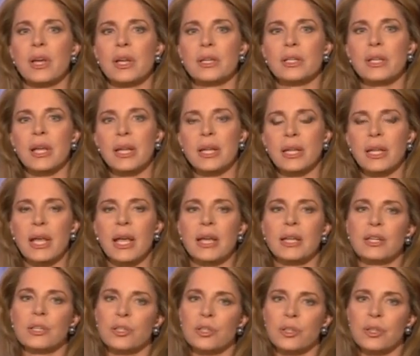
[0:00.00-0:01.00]

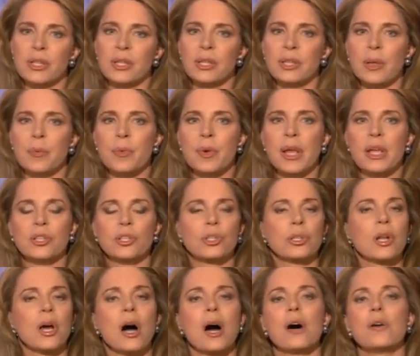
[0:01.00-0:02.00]
dedicated to the
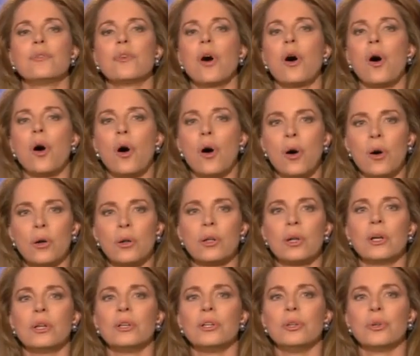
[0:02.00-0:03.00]
elimination of all
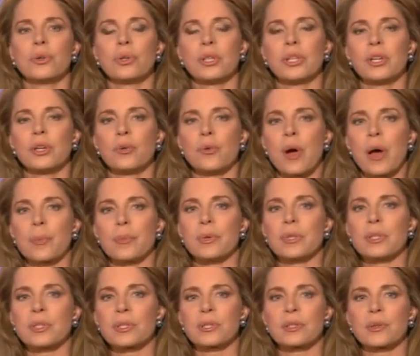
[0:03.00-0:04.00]
nuclear
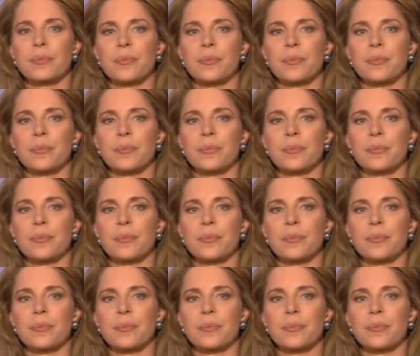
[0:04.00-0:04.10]
weapons.